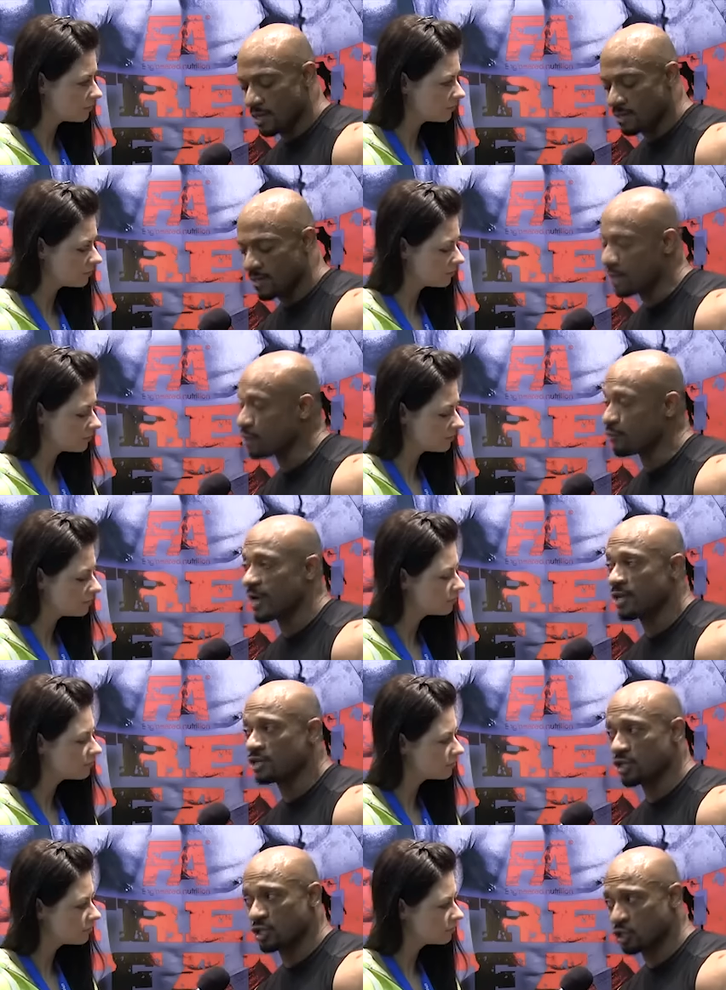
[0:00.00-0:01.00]
Speaker 1: They
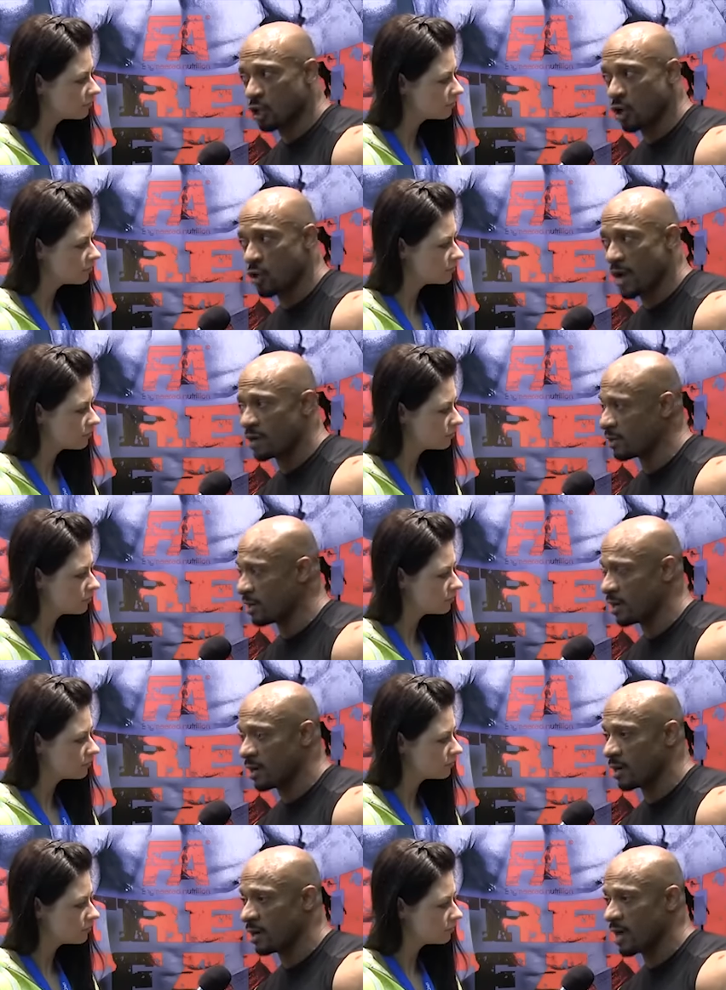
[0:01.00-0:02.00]
arrange the show and,
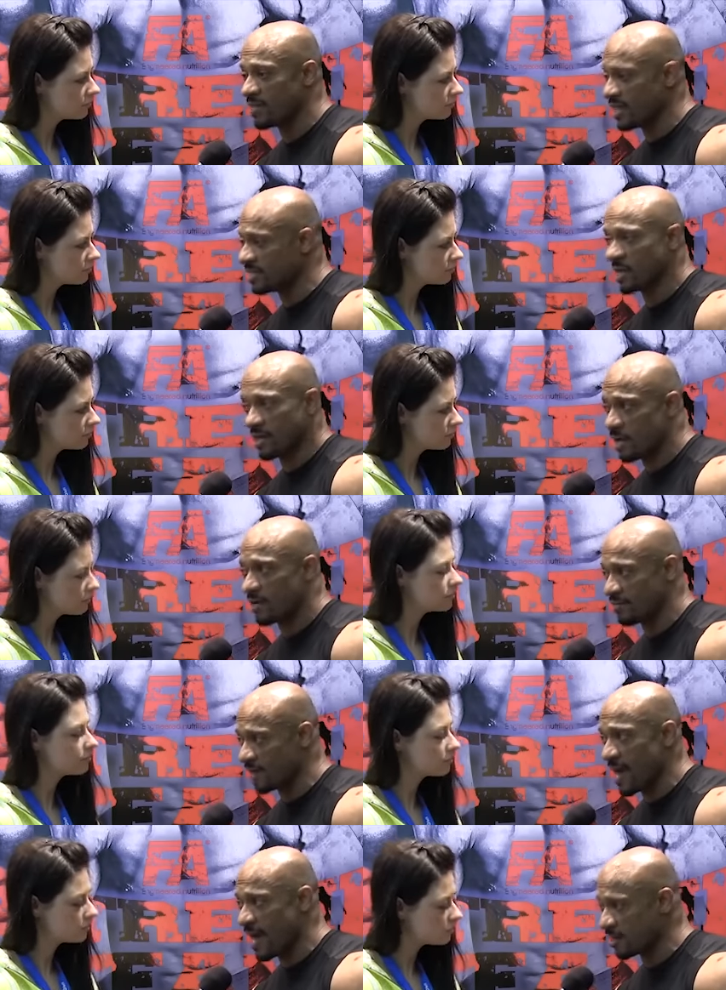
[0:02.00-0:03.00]
uh, and they take care of
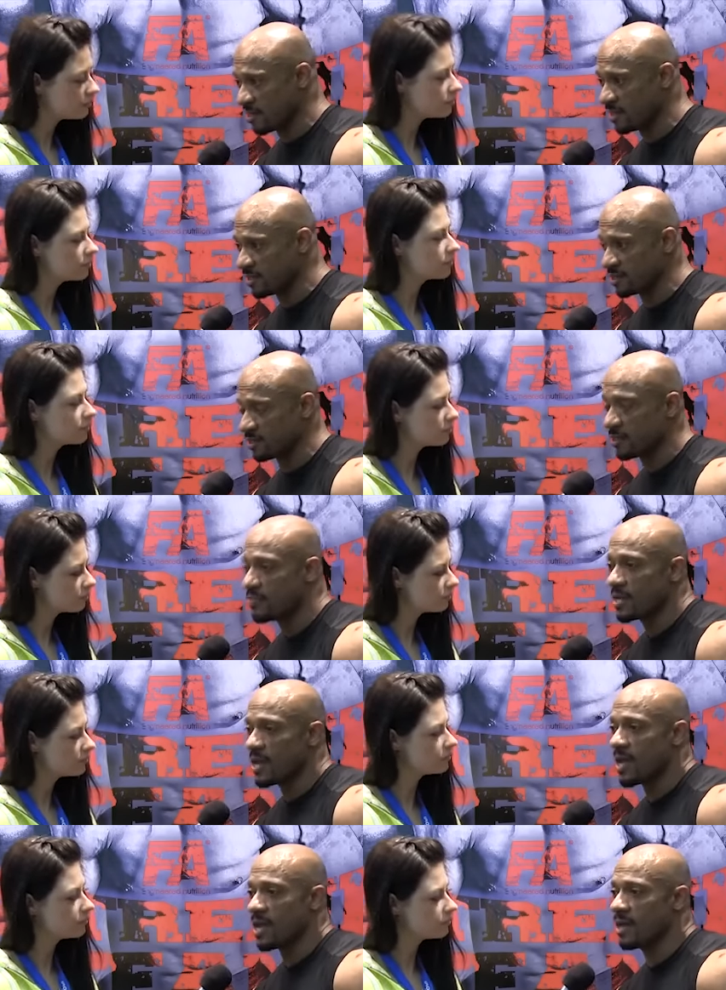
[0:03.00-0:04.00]
the athletes
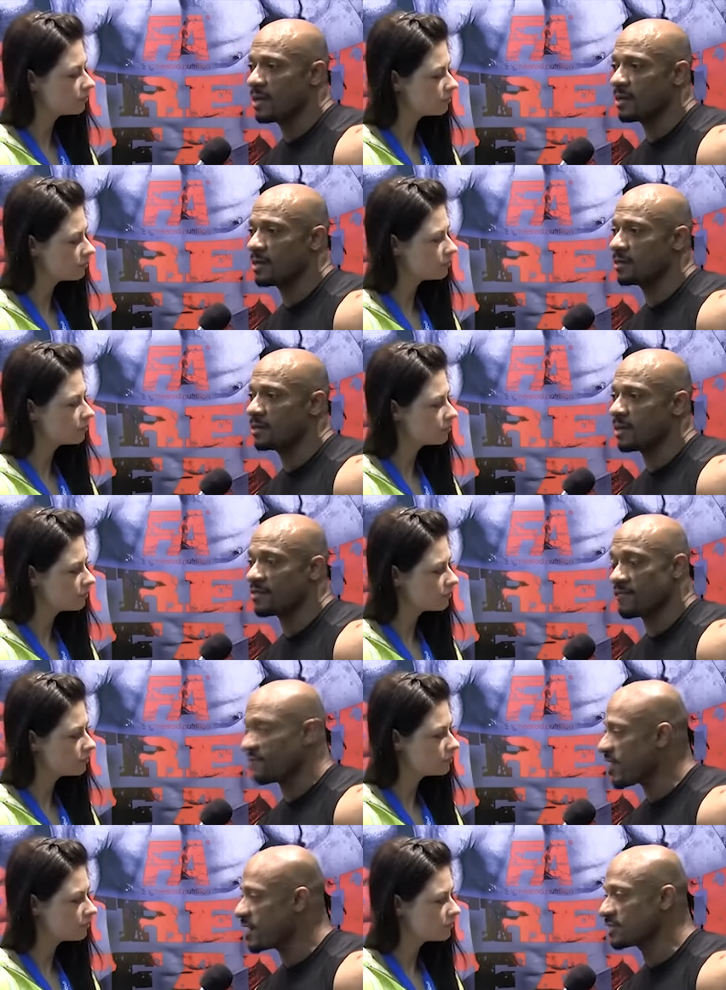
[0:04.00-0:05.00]
and the
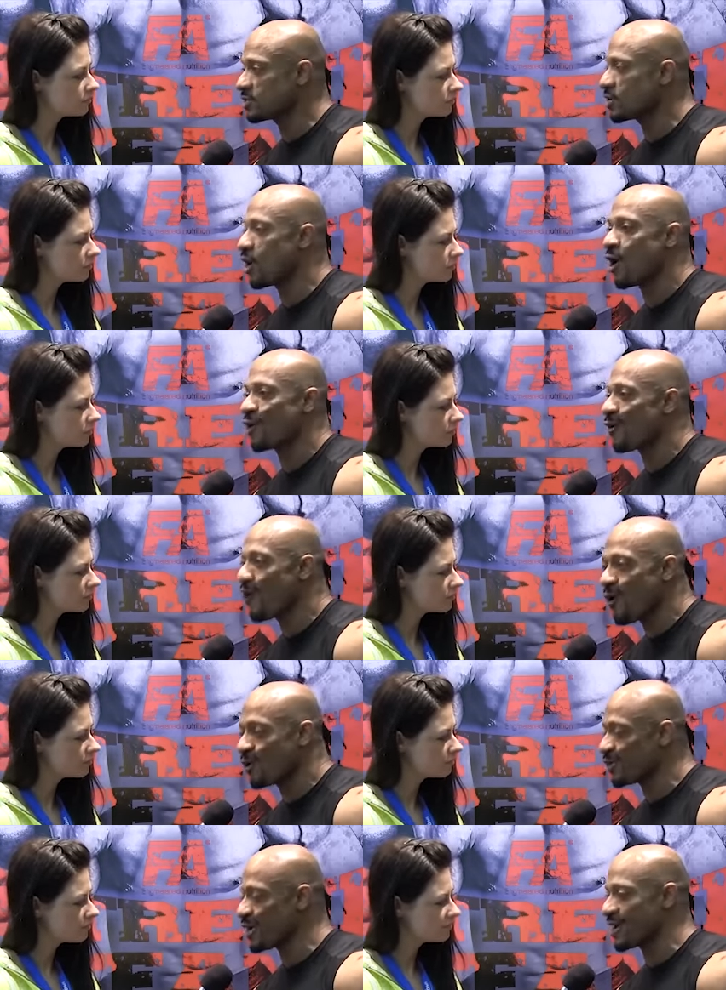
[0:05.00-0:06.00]
fans are
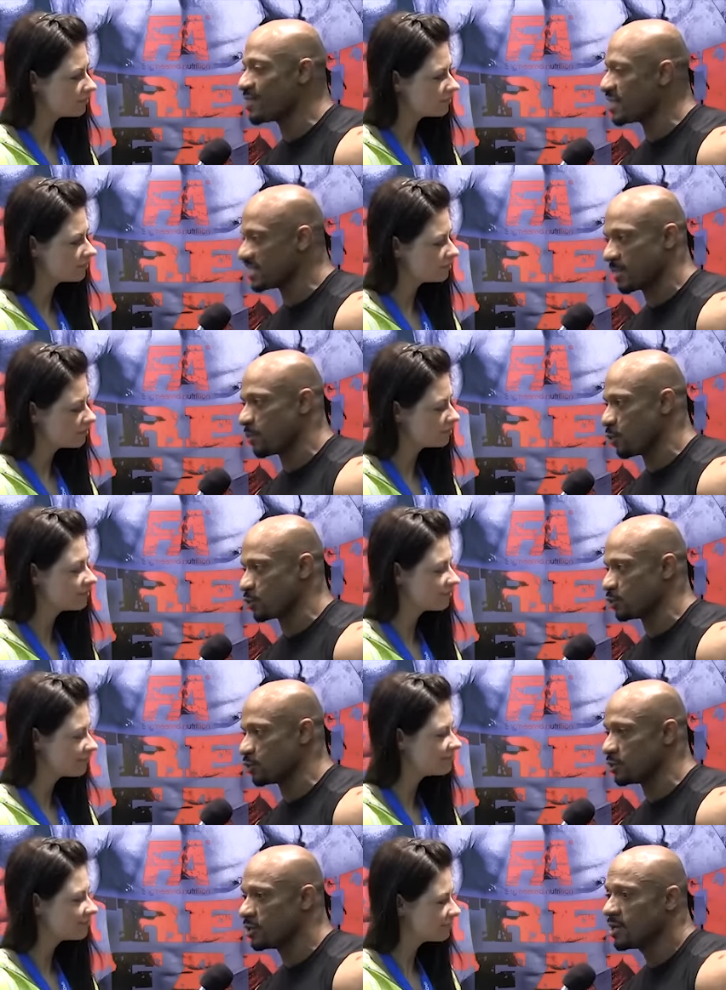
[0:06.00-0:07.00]
all there and they support
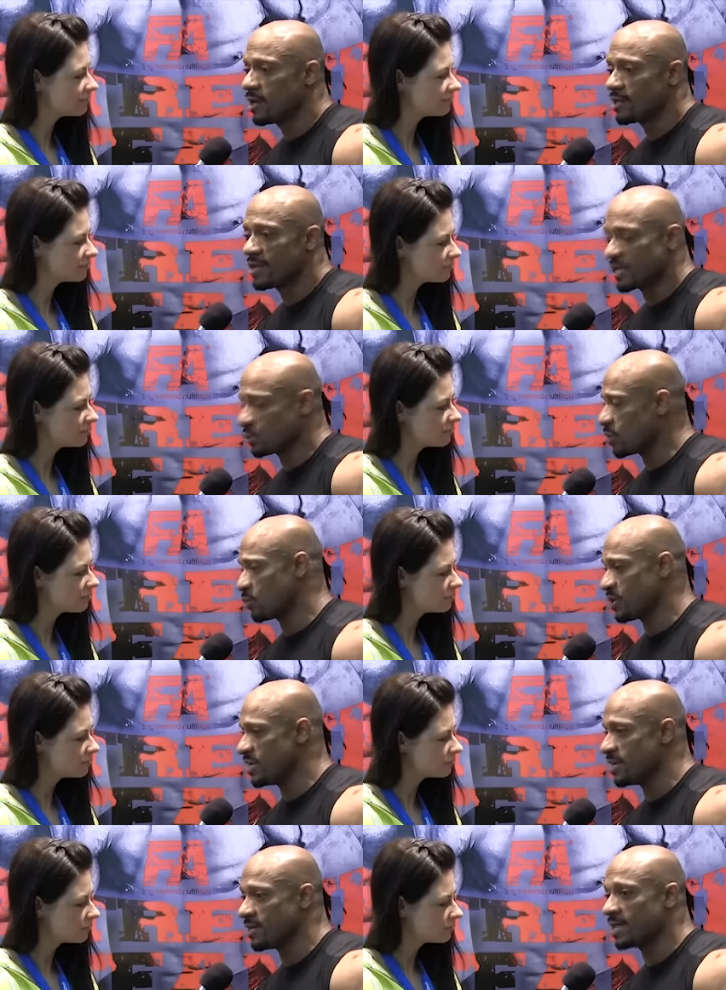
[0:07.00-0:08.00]
you. That's what we
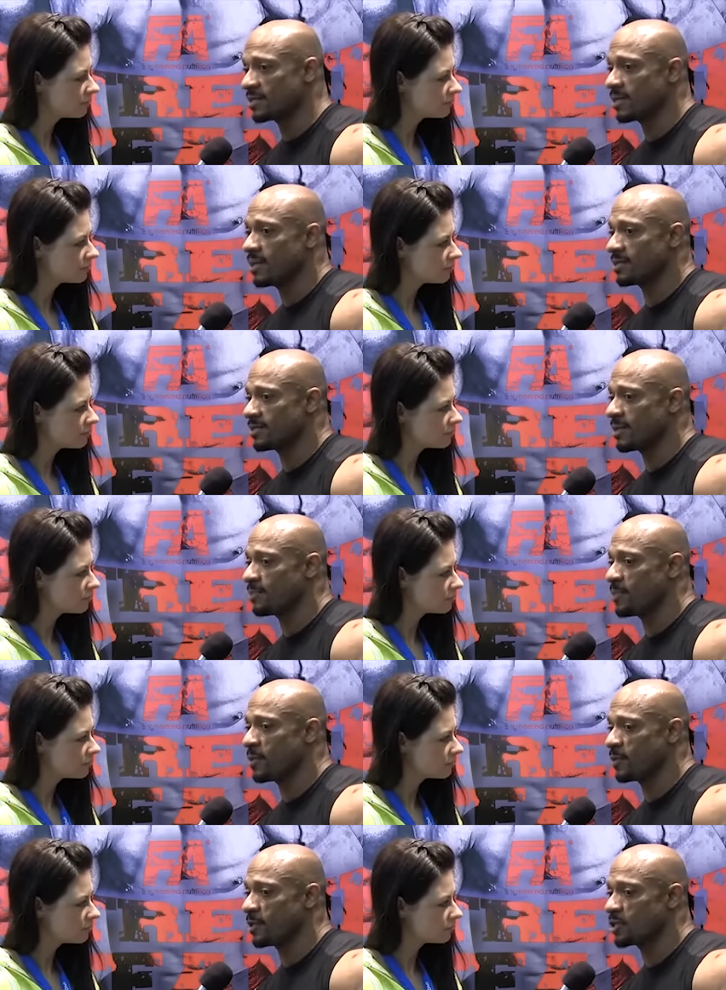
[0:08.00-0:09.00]
need. That's some
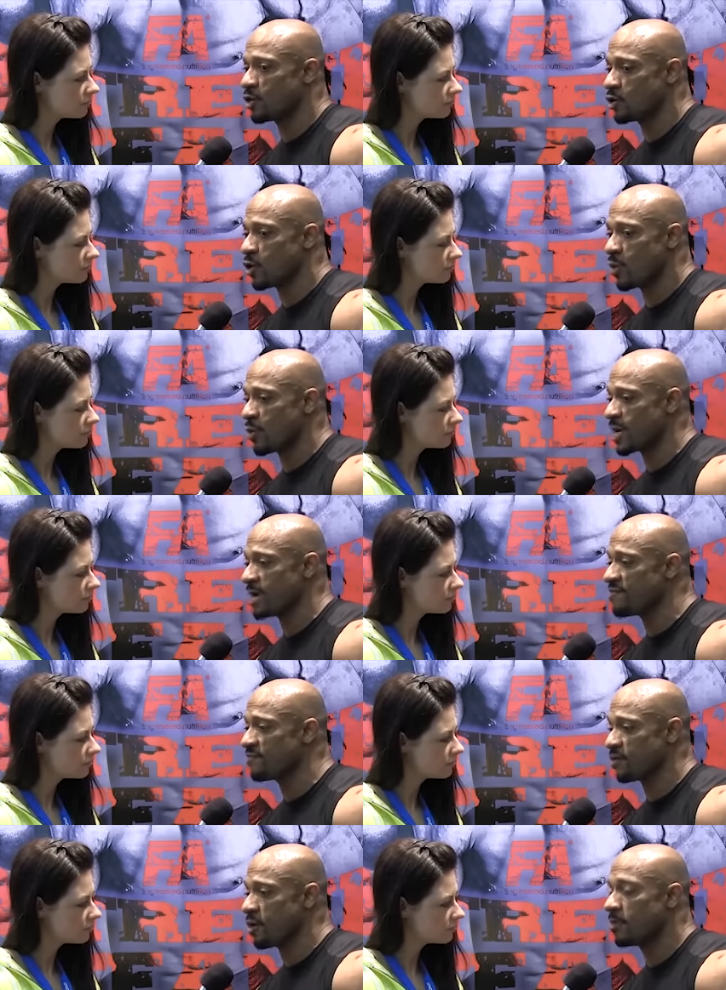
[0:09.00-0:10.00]
people don't know where we come
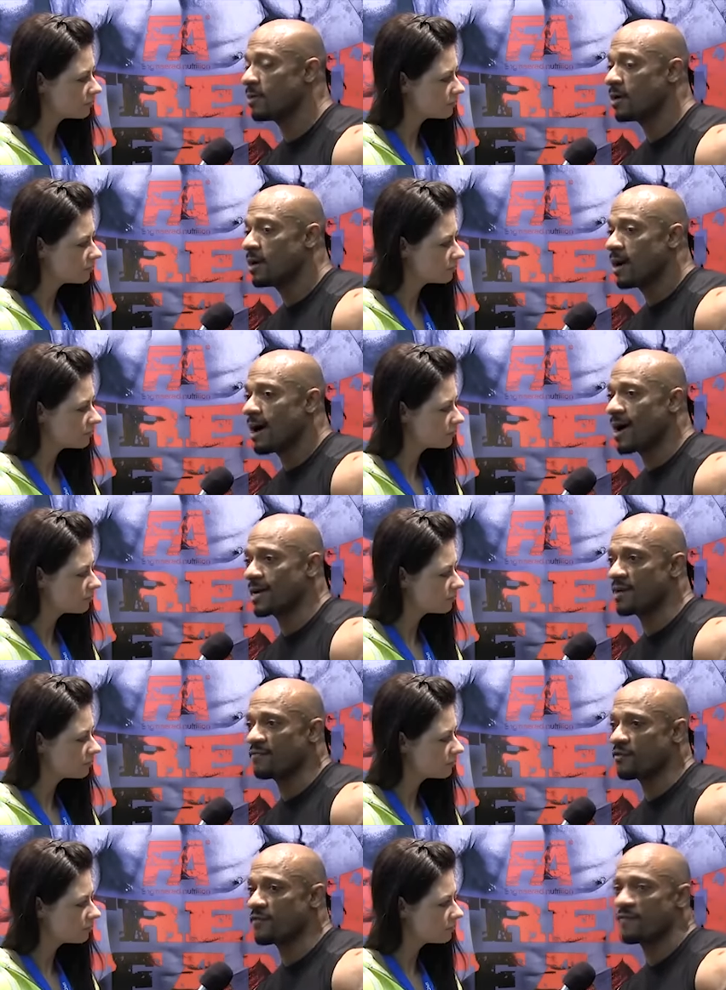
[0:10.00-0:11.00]
from. I
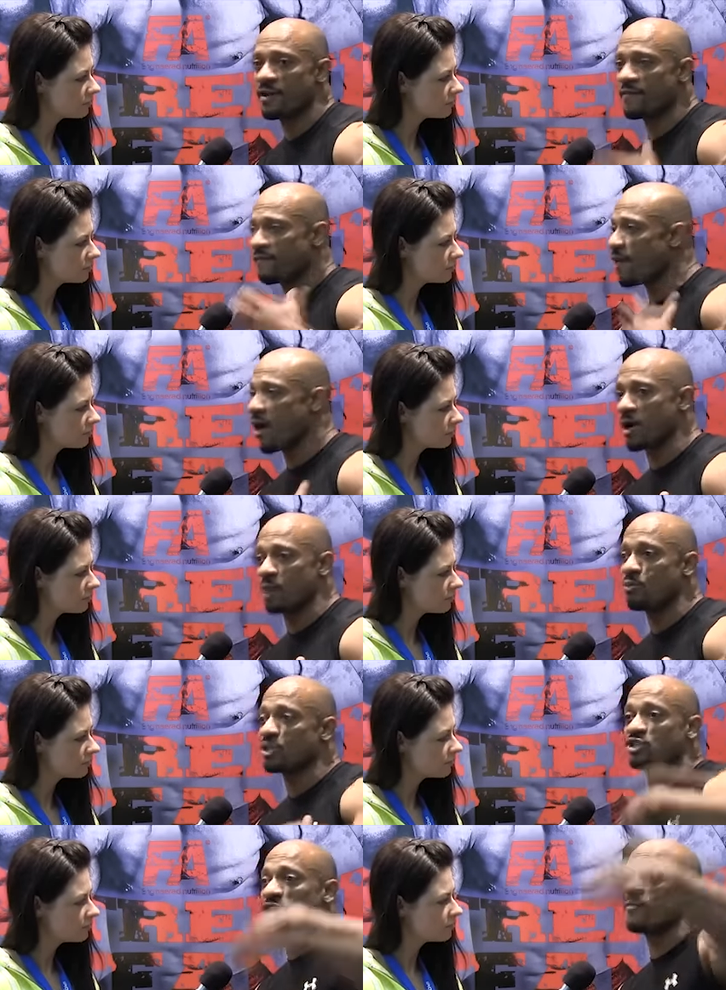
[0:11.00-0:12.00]
come from very far and
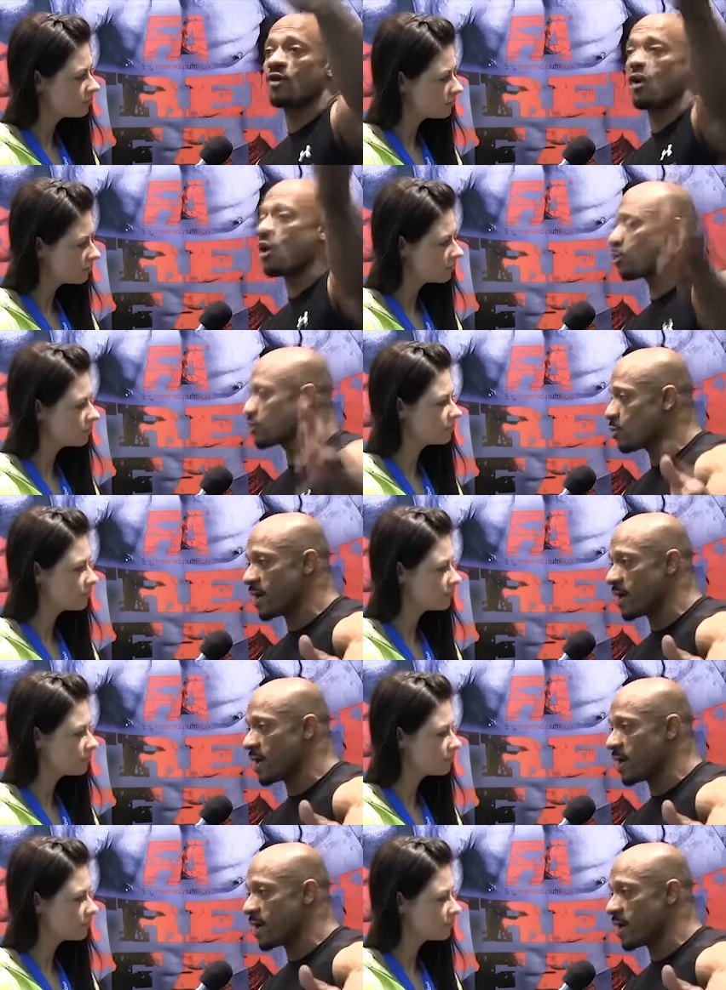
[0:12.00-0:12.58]
we travel all the